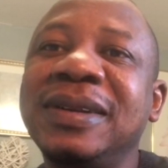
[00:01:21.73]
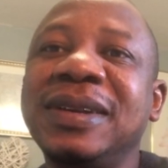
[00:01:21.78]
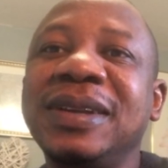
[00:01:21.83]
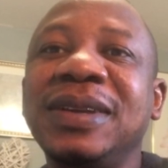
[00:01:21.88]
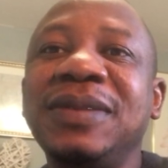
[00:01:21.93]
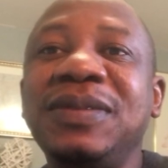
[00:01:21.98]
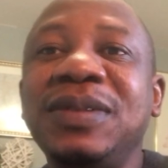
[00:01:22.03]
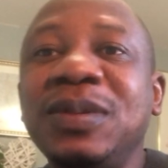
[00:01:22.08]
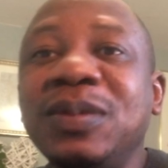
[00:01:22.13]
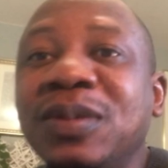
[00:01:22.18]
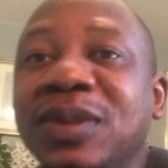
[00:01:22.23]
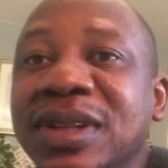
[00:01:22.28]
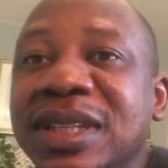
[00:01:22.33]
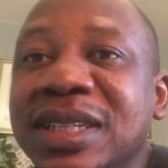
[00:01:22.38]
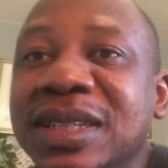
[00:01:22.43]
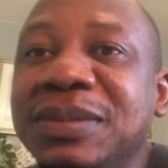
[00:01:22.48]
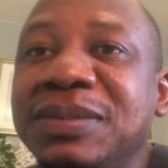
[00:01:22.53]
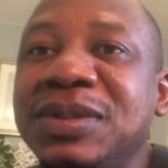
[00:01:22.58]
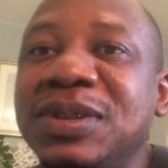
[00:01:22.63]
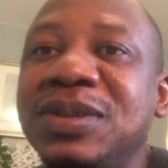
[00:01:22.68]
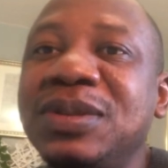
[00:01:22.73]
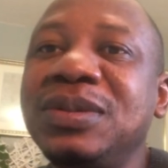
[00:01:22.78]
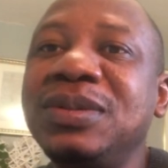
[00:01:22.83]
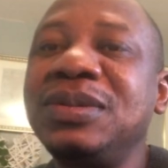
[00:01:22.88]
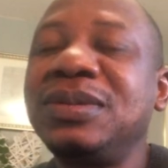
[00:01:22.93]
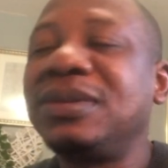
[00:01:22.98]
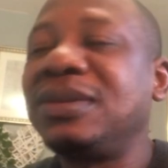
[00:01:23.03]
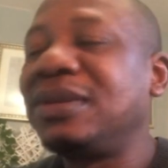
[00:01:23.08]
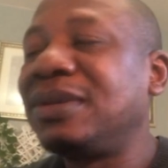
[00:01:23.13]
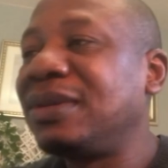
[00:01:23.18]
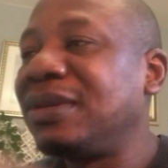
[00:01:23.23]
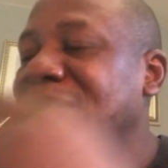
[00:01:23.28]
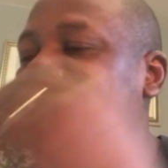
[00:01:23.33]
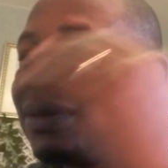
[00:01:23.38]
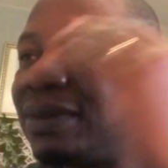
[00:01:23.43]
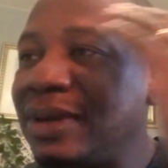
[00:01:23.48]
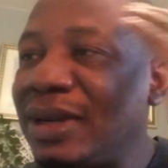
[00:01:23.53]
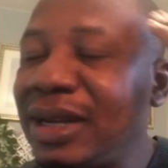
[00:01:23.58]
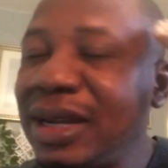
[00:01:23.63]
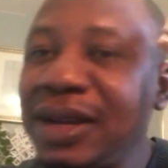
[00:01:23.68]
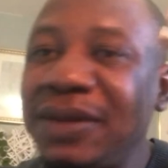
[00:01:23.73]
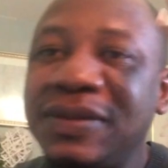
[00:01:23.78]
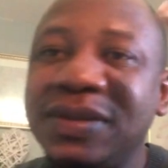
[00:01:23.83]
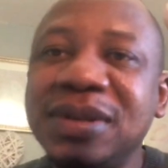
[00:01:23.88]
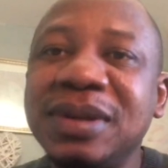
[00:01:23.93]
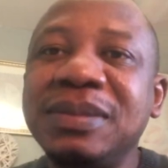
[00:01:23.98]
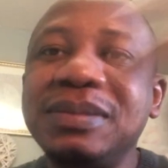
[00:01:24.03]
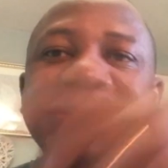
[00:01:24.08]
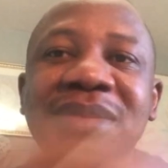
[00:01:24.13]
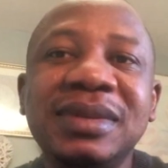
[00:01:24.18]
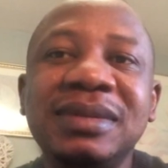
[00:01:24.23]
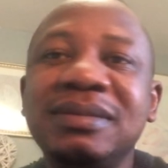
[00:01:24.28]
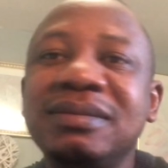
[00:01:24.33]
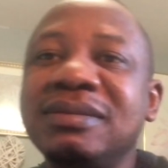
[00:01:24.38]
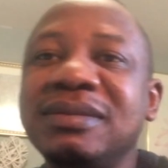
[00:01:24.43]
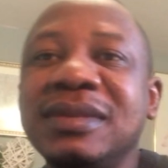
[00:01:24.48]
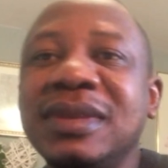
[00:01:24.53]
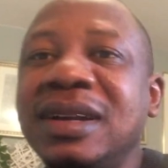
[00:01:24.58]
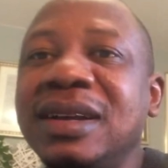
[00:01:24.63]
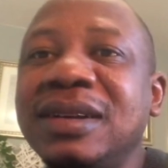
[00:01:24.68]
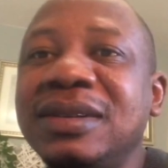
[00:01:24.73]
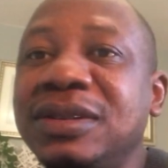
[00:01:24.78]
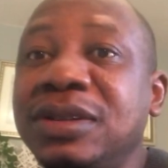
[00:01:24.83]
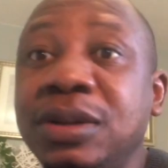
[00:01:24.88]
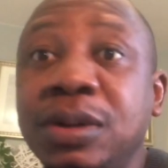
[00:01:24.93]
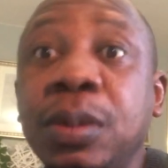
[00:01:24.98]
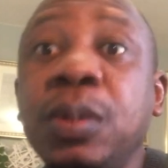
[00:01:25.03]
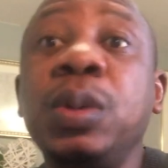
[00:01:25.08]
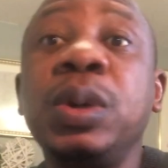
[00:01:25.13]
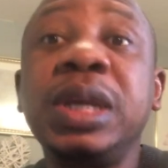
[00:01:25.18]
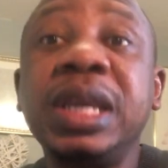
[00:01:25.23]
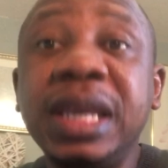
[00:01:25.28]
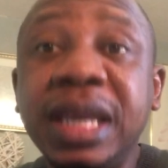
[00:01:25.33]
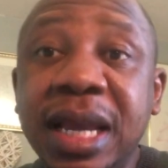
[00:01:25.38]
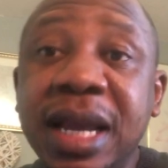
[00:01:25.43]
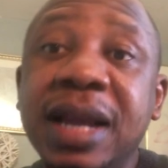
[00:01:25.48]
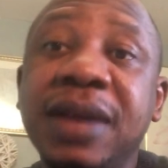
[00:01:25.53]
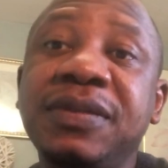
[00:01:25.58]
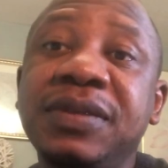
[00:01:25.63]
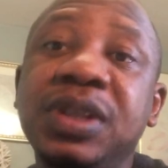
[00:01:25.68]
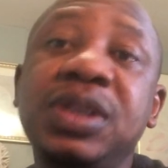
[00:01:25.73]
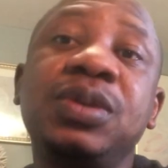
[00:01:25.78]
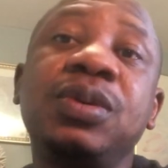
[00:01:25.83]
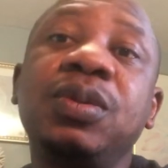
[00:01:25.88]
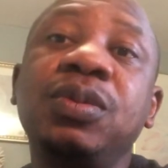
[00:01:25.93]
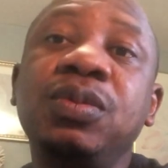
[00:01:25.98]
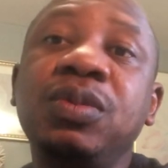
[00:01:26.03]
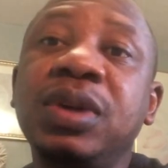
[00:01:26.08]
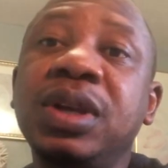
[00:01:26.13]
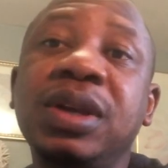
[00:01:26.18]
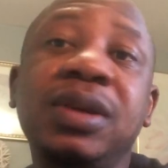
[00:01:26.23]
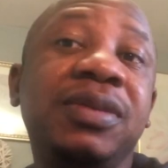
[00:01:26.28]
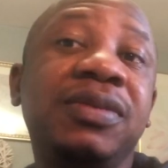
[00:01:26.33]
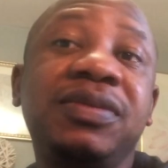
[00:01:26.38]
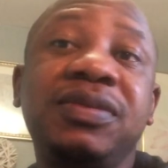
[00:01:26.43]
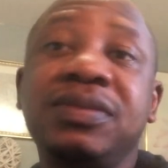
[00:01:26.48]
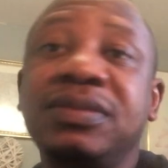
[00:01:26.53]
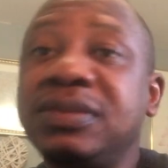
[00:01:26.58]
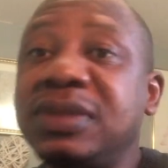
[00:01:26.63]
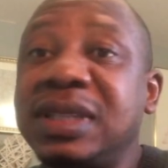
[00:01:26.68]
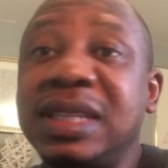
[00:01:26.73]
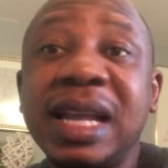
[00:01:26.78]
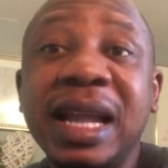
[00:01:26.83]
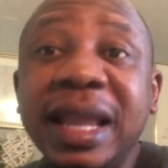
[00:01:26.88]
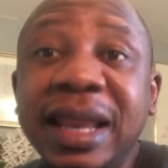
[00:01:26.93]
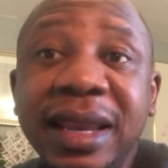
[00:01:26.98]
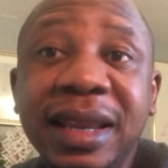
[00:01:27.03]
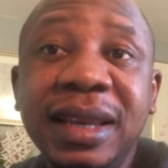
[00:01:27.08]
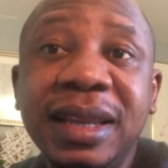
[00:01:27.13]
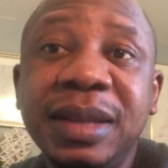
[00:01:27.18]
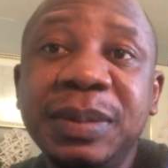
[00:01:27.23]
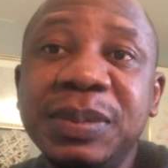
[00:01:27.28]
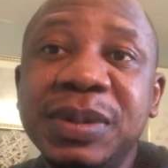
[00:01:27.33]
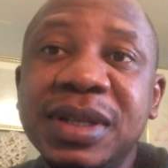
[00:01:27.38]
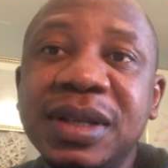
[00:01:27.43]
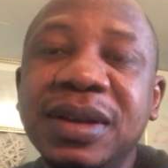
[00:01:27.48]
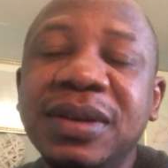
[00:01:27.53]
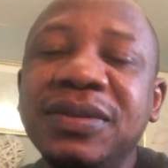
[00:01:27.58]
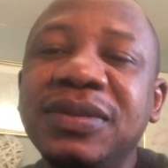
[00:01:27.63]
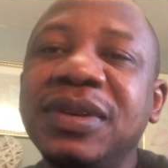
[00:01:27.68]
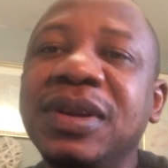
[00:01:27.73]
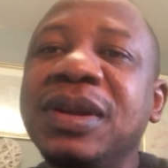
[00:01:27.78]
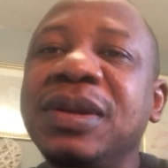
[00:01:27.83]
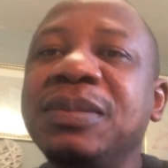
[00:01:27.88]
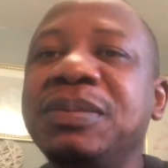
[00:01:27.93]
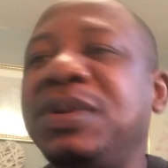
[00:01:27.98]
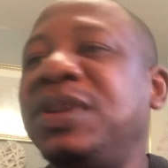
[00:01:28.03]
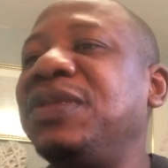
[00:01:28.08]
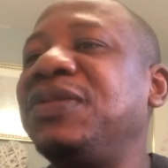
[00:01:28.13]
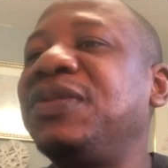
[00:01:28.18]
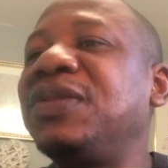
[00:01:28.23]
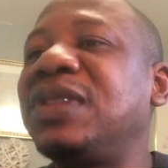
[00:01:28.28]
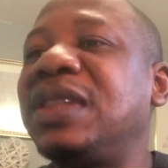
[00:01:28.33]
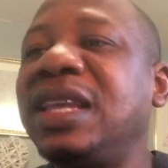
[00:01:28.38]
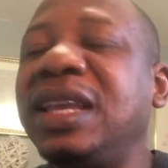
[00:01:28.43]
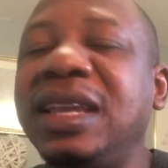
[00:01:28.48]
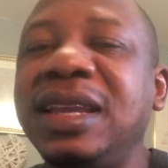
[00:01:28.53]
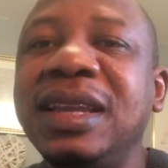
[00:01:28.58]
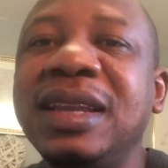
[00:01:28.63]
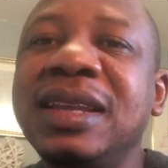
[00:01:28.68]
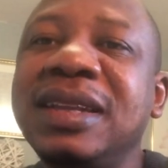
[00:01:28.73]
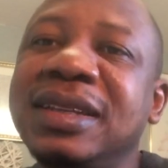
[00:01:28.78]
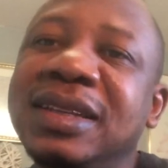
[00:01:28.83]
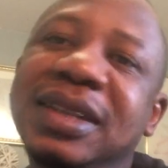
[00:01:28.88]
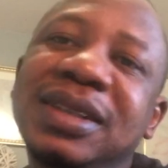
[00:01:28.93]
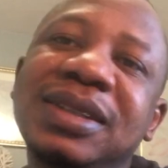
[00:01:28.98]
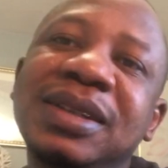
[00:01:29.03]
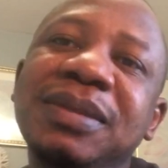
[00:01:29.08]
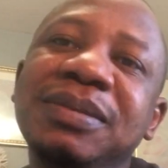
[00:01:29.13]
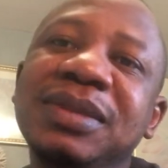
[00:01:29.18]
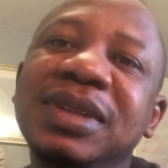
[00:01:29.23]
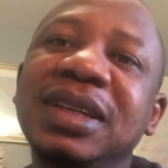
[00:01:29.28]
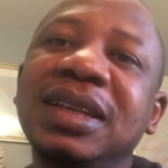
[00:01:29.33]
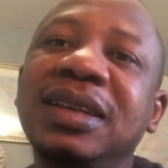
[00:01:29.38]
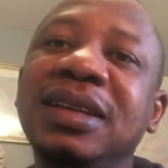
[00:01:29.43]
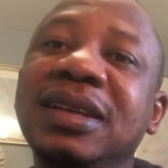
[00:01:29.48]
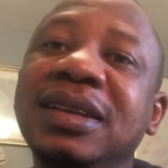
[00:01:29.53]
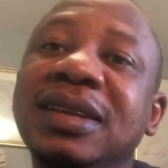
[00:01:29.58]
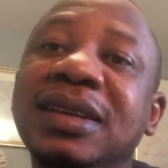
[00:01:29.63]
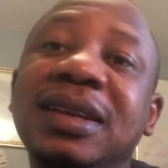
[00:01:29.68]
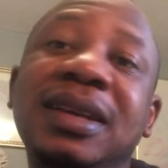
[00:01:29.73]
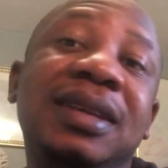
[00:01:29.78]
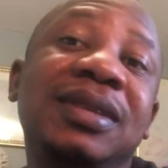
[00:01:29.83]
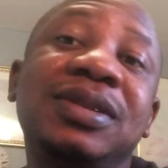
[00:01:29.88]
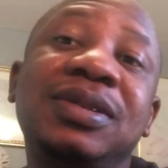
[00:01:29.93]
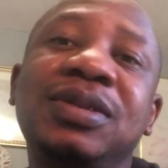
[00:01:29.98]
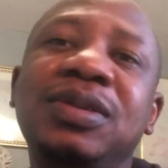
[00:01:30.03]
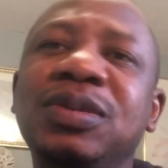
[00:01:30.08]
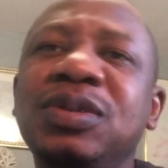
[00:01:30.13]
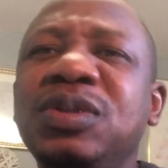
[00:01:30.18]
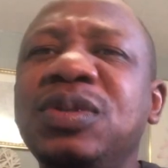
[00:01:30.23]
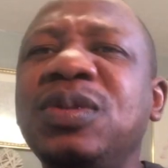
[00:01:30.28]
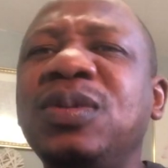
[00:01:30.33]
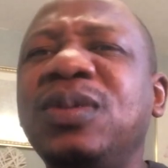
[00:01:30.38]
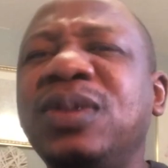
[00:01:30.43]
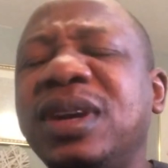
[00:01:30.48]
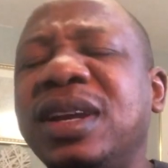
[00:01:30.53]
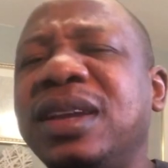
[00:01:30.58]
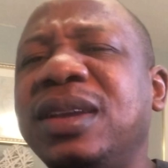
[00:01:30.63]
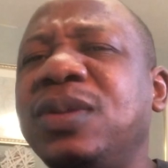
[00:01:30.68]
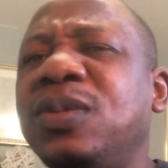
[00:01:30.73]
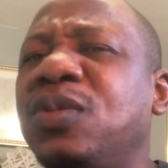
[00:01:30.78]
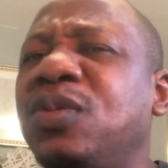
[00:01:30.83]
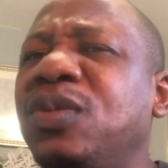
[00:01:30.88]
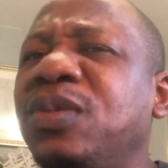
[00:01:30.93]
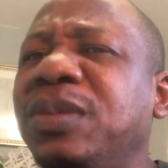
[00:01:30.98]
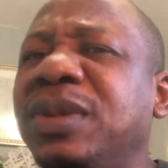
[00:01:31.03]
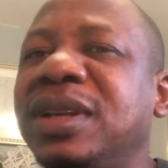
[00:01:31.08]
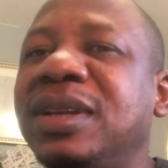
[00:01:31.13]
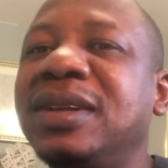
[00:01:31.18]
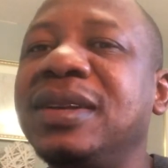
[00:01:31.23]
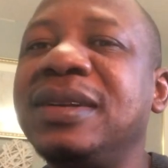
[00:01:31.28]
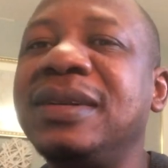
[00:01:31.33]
If you want him to have some, he have his own way of styling himself, but if you think there's something he has to do, you are a woman.